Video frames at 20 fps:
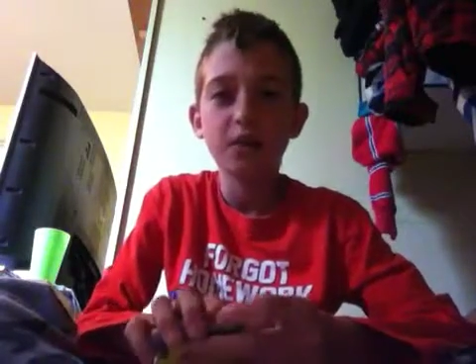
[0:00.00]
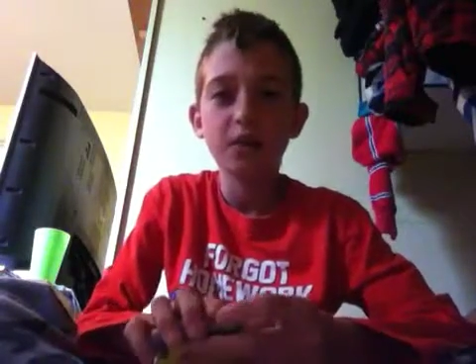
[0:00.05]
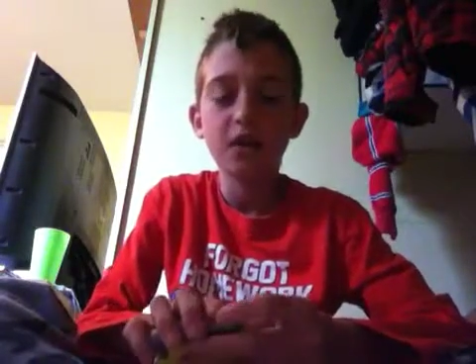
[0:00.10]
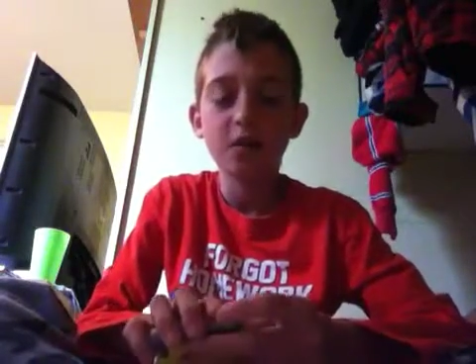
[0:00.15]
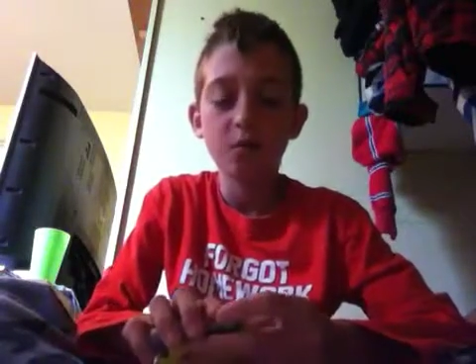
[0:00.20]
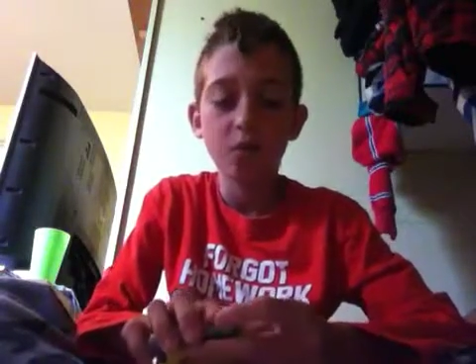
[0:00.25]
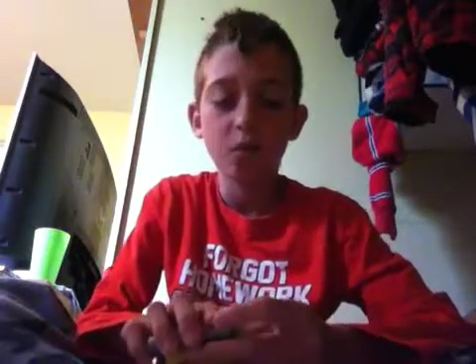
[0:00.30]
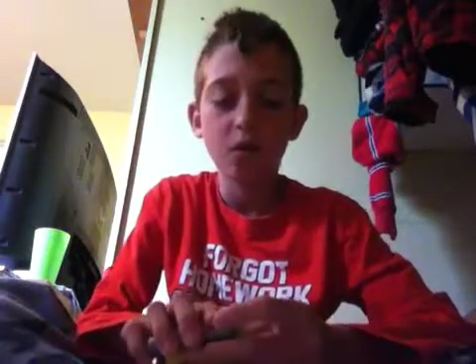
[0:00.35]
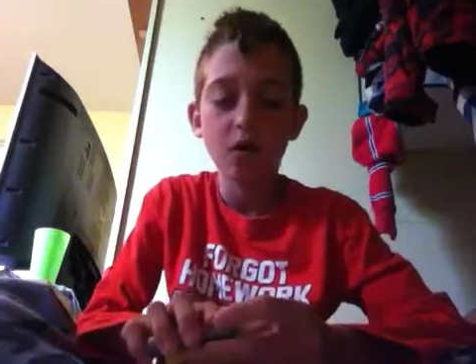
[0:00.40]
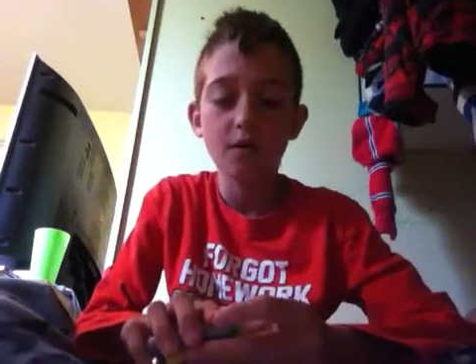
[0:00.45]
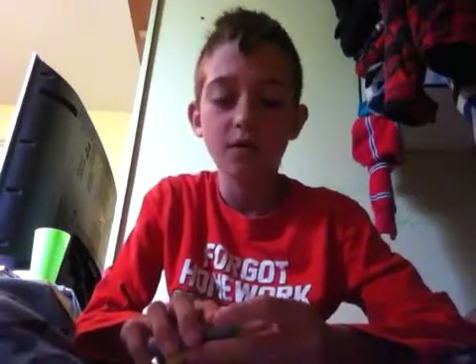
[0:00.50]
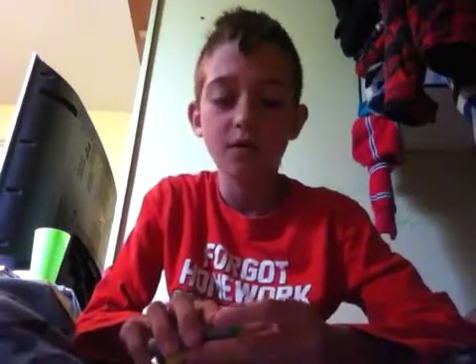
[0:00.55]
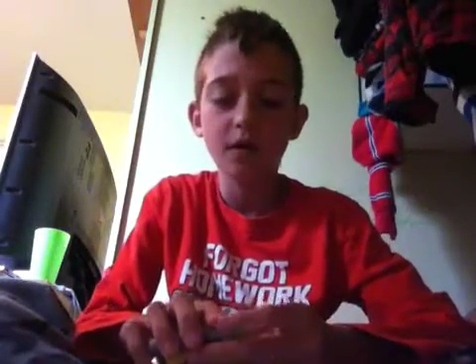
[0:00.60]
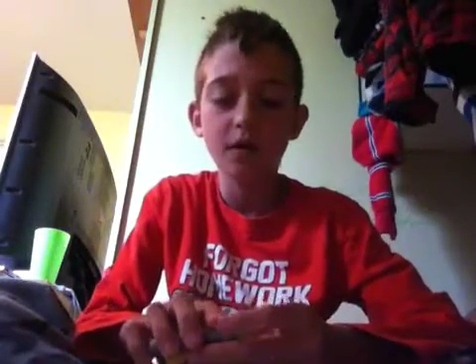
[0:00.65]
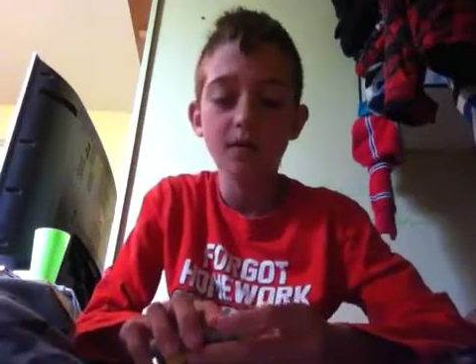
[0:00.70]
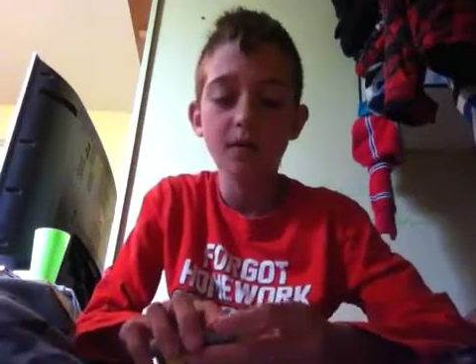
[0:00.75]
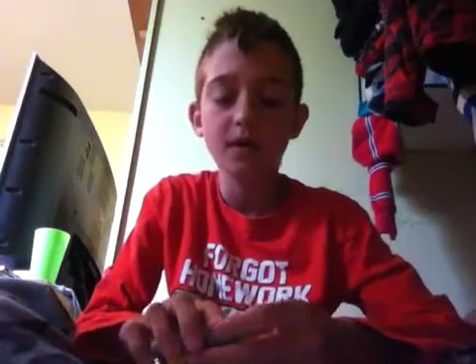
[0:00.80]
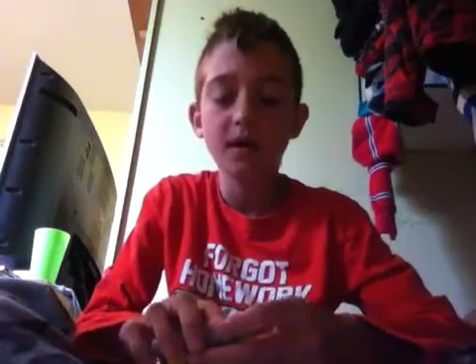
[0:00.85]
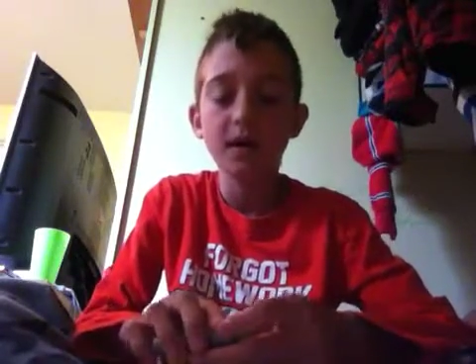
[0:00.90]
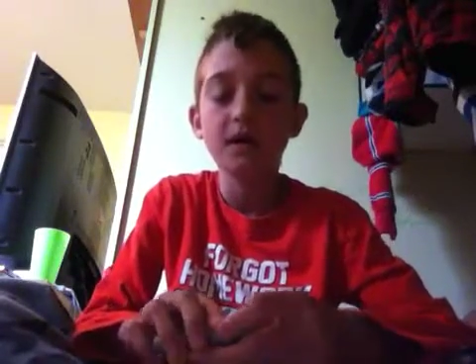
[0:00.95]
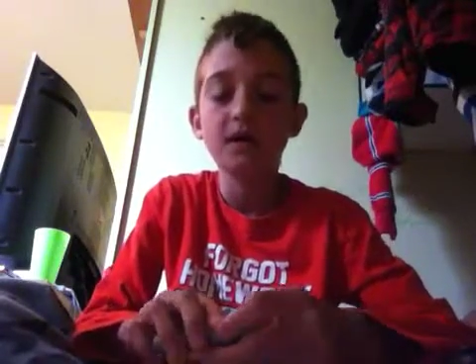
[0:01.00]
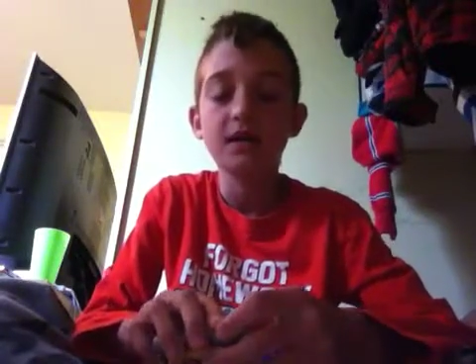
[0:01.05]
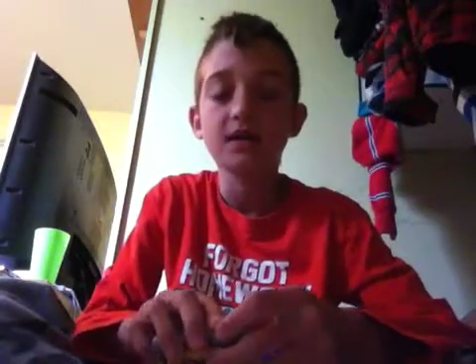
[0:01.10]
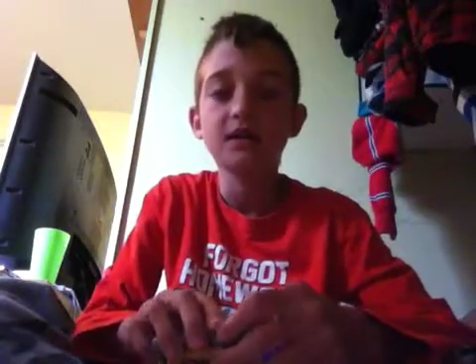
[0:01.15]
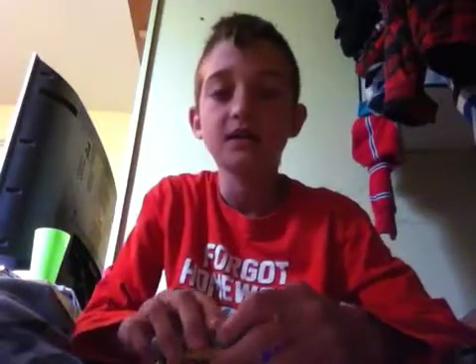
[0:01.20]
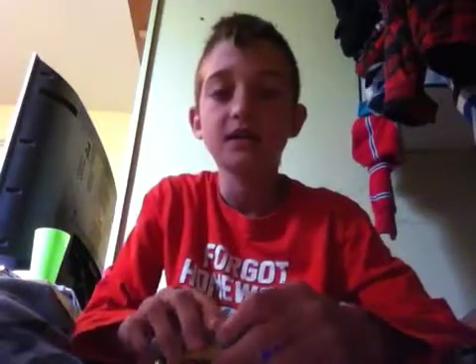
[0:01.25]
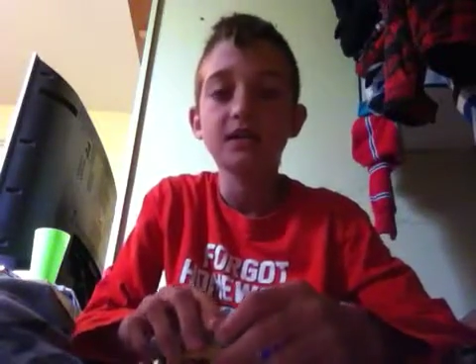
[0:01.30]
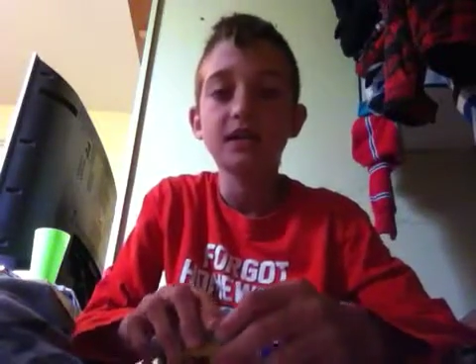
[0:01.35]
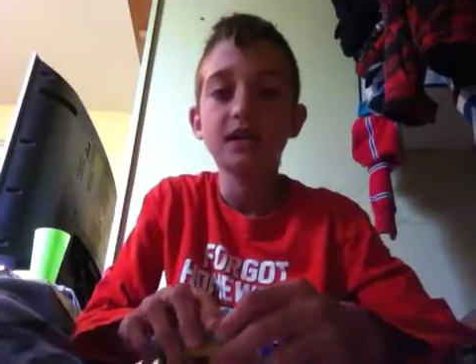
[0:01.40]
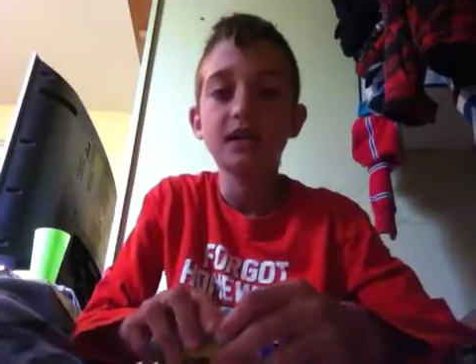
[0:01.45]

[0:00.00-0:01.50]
at Walmart because